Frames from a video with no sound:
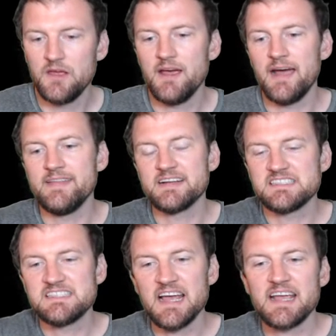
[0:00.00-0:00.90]
And then a
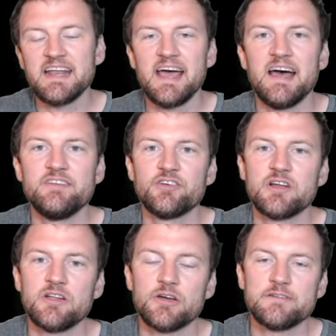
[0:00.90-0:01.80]
second ad you're going
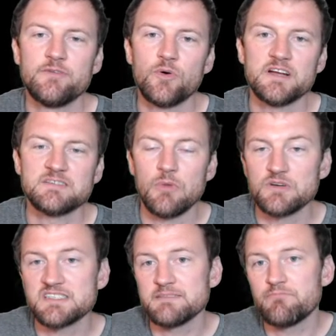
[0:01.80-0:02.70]
to look for is
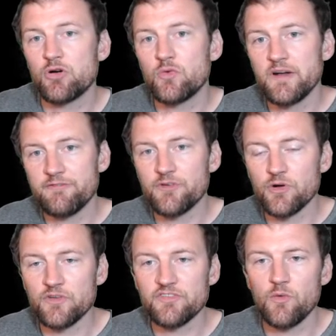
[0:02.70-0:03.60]
mostly
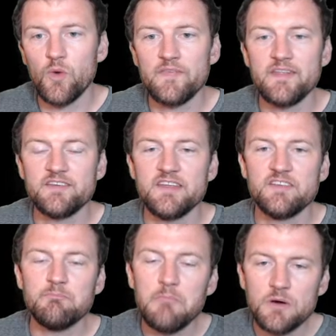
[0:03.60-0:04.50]
peripheral. So one that is
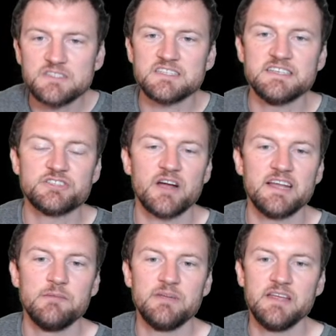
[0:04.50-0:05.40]
mostly trying
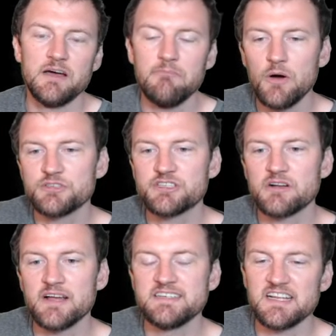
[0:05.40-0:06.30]
to be
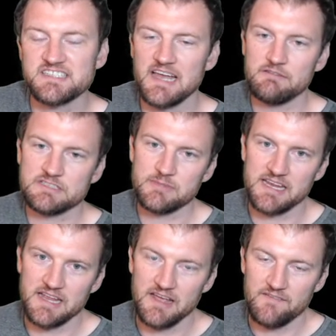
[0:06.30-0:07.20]
emotional and doesn't have as
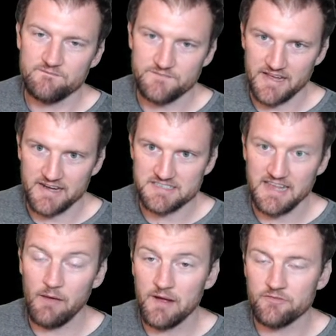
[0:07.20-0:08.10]
many facts.
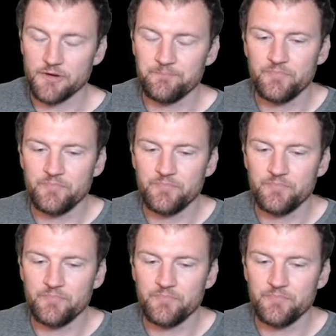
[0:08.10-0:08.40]
However,